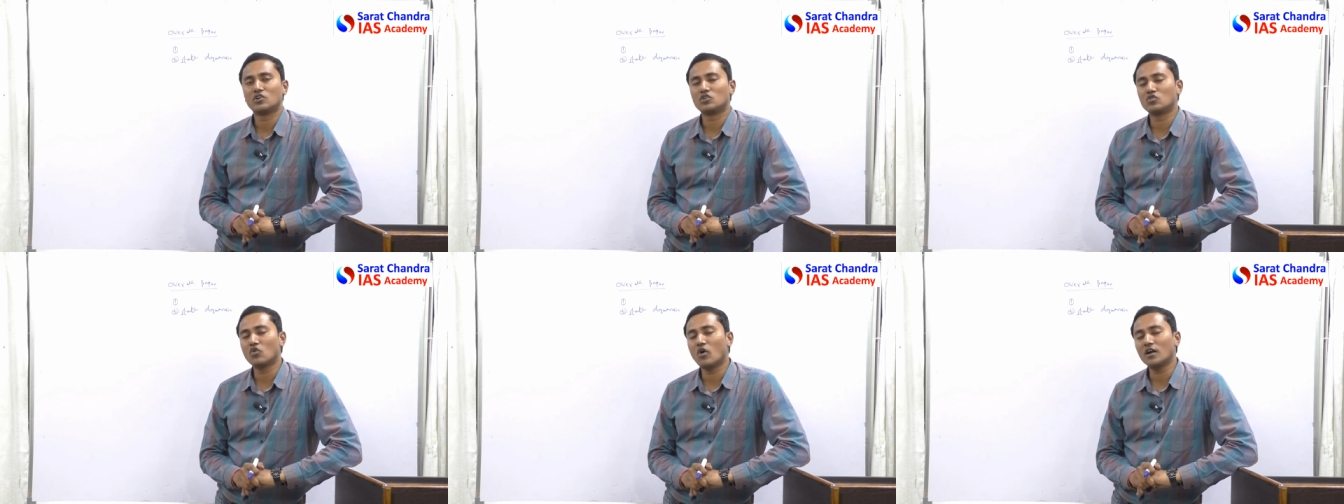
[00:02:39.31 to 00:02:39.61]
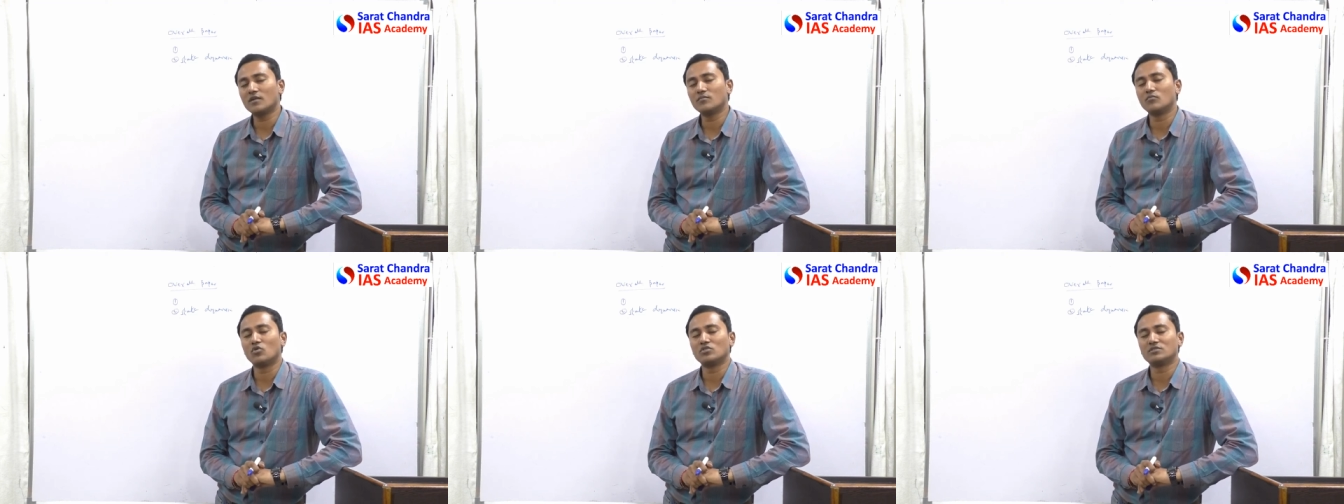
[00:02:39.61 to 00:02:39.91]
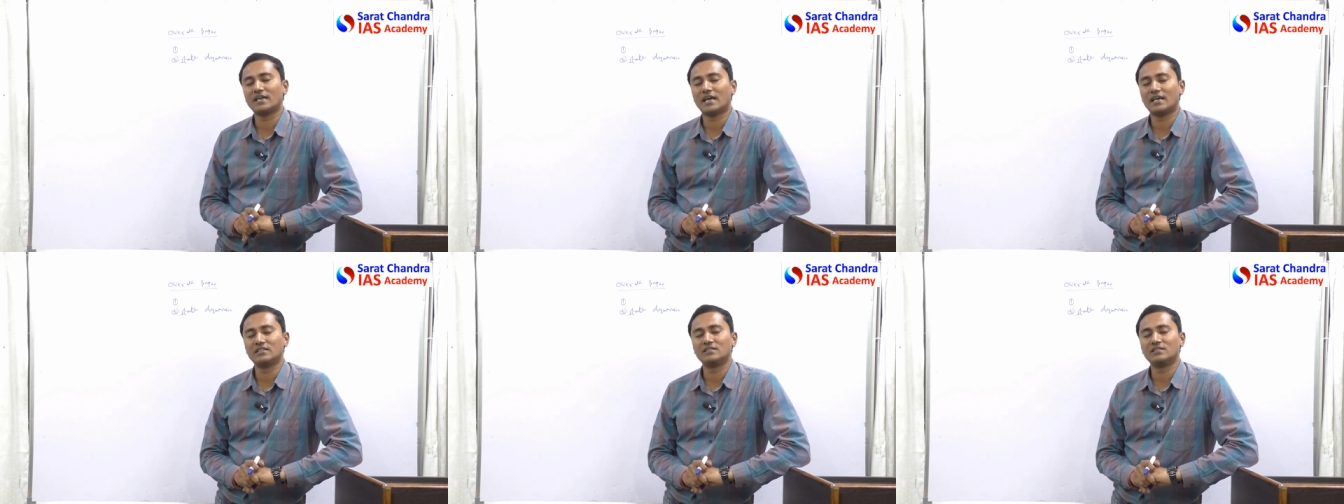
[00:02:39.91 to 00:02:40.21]
not more
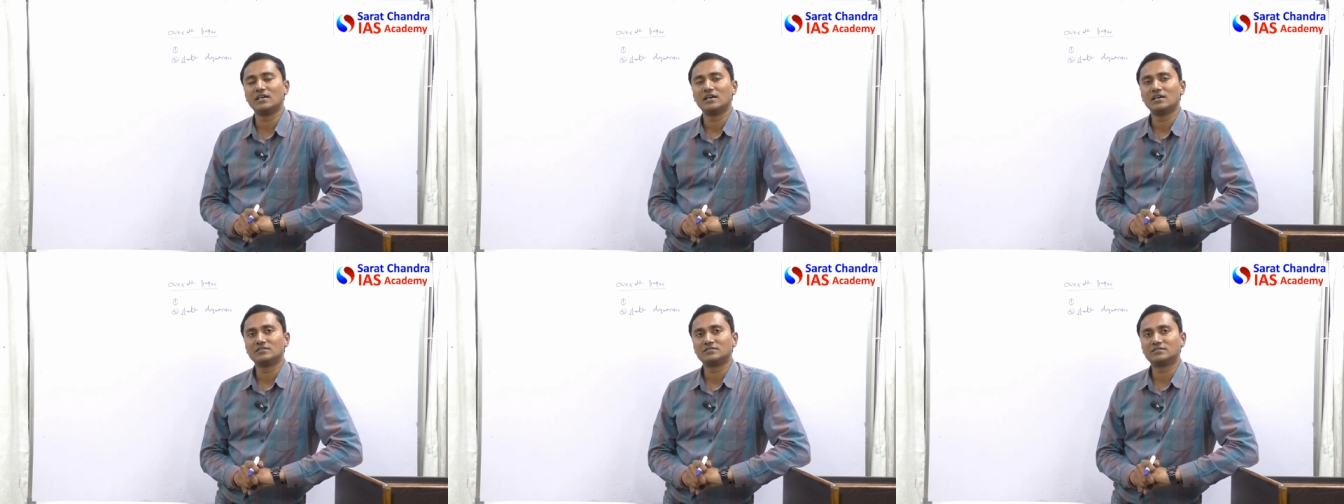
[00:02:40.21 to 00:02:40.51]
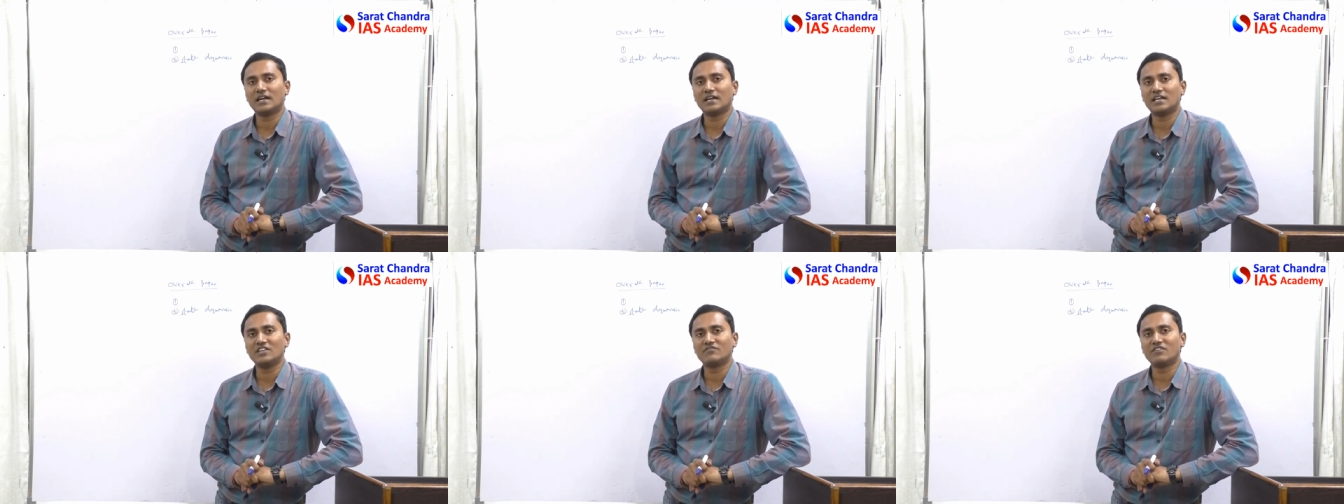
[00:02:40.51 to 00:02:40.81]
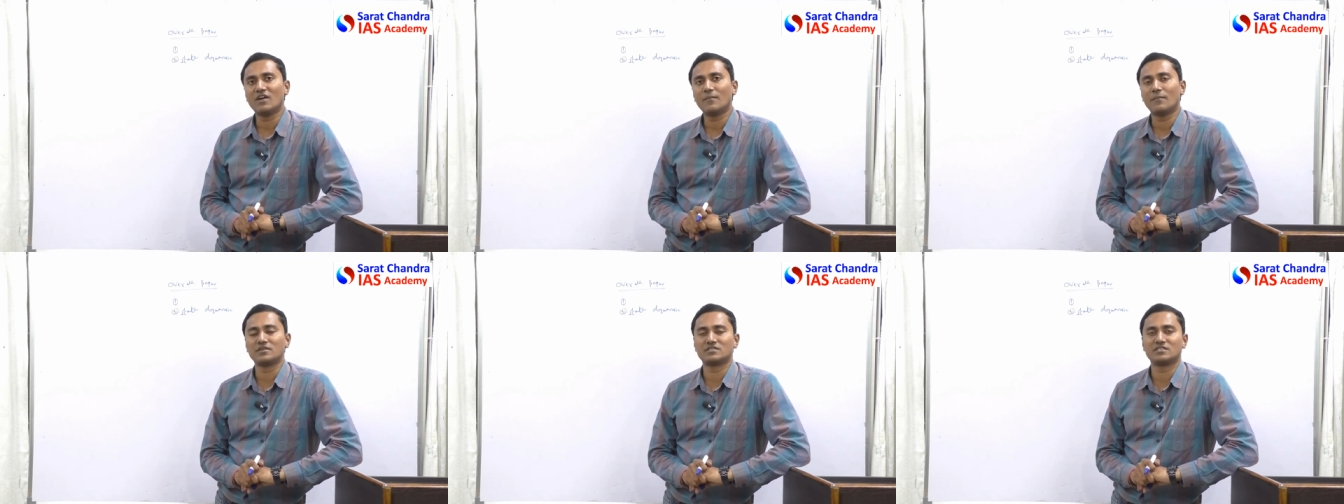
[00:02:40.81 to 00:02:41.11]
than
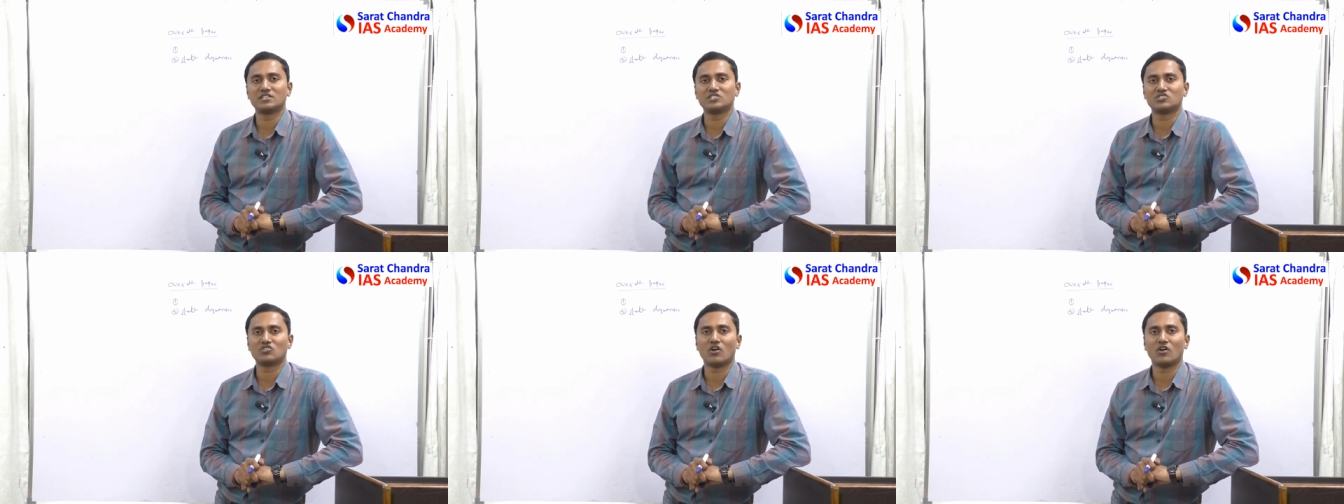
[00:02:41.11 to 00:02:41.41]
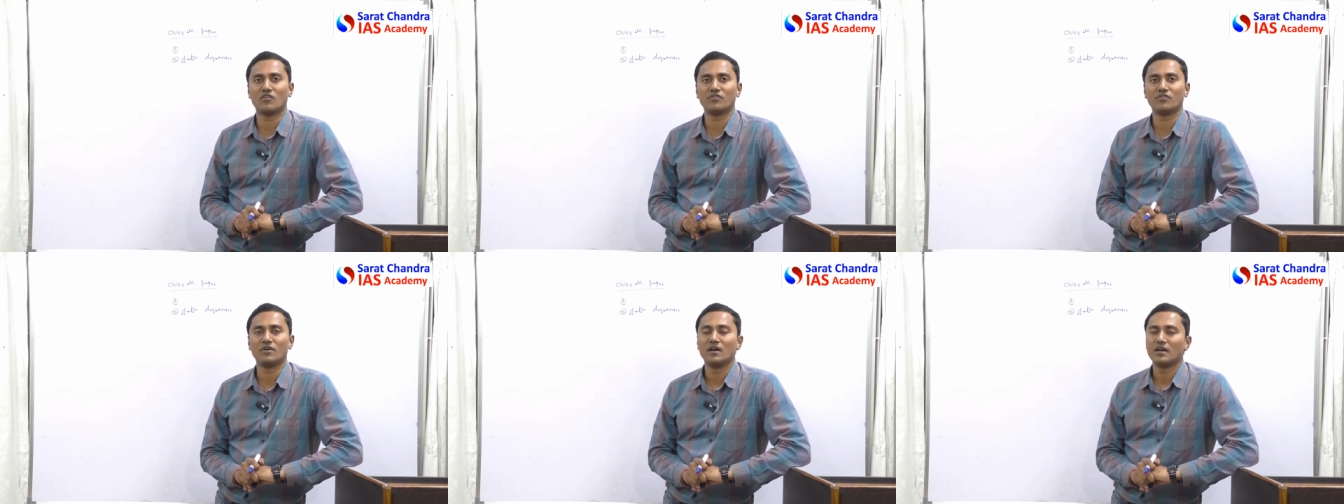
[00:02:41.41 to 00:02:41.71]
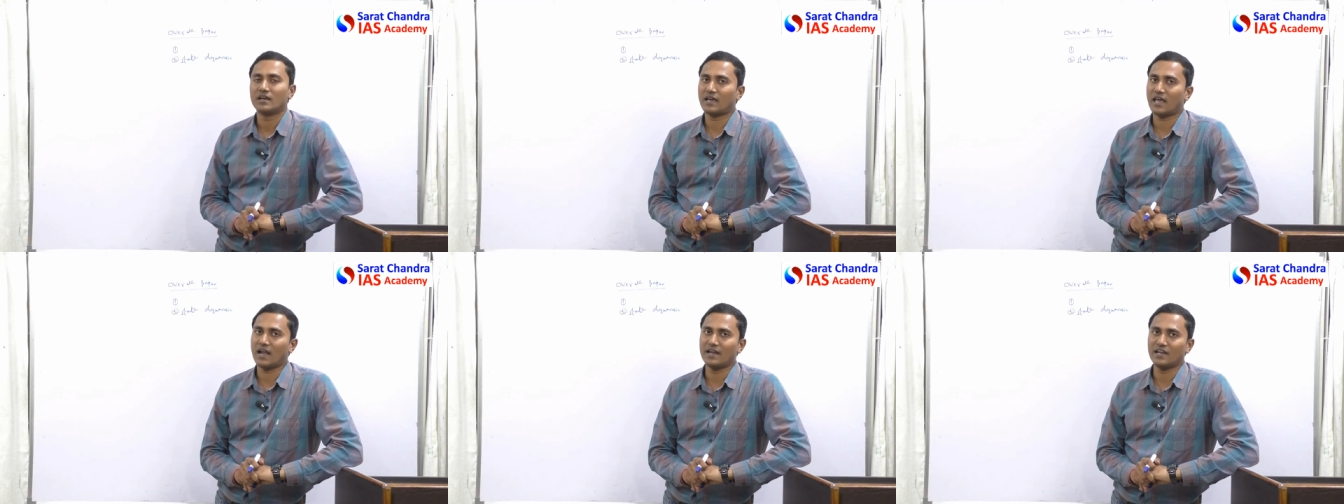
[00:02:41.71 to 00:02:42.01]
35% of
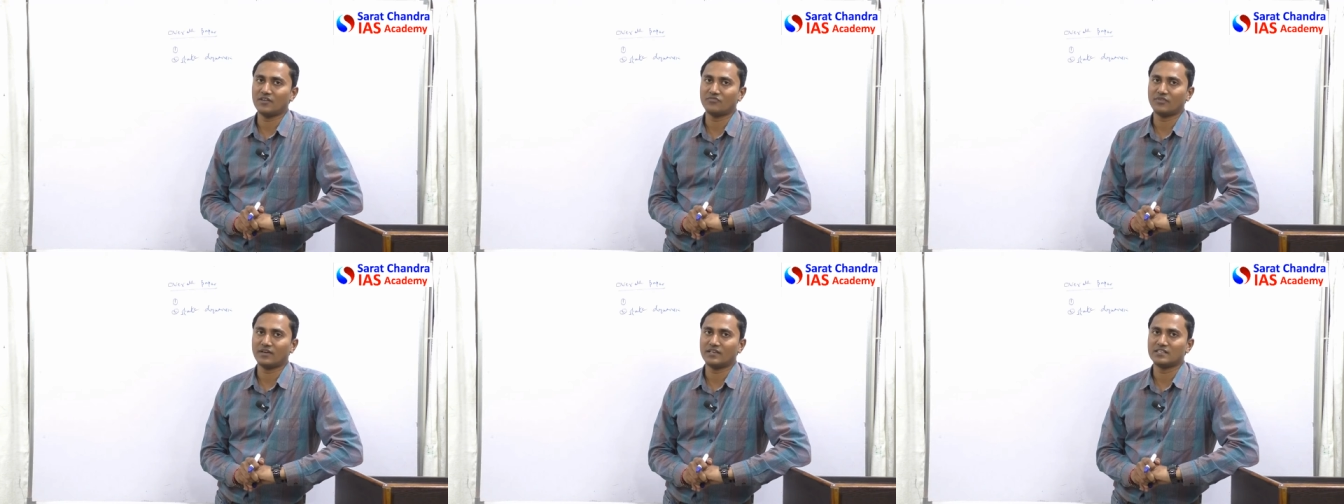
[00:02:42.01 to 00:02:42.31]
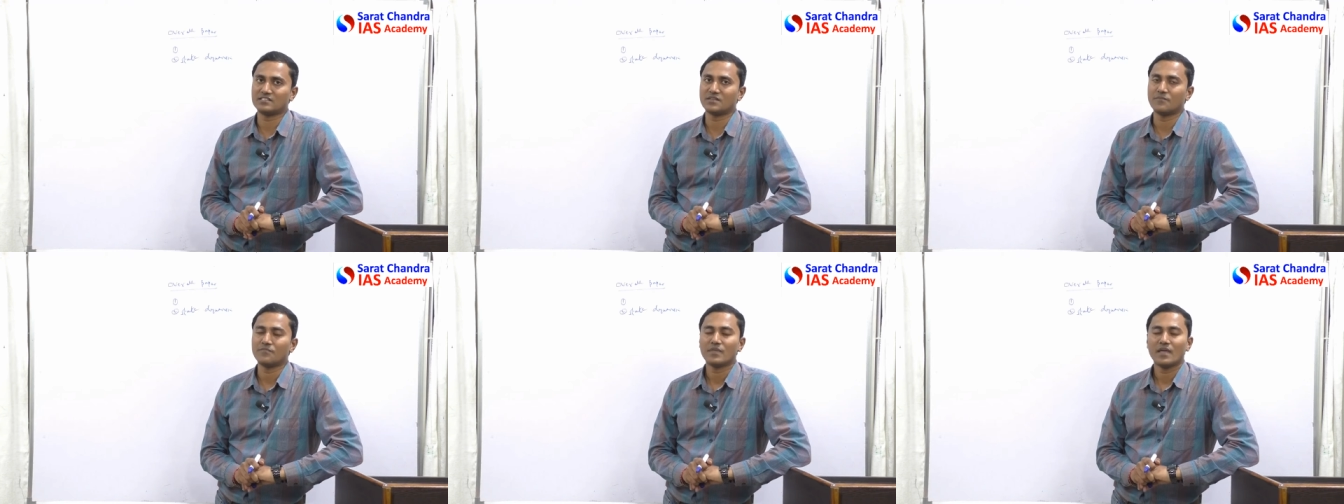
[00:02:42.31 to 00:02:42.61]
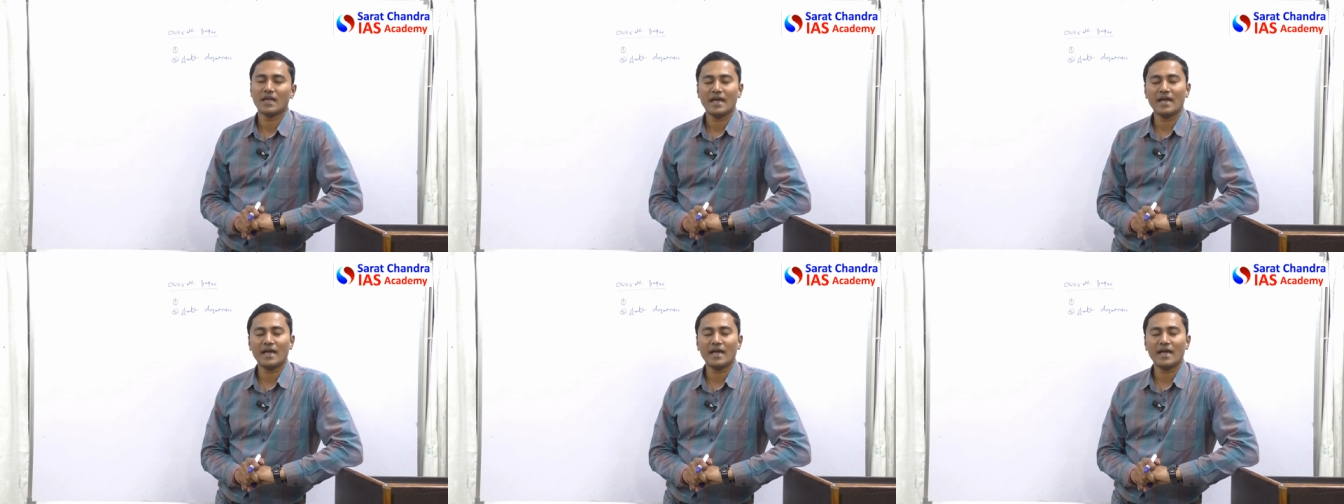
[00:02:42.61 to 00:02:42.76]
current affairs.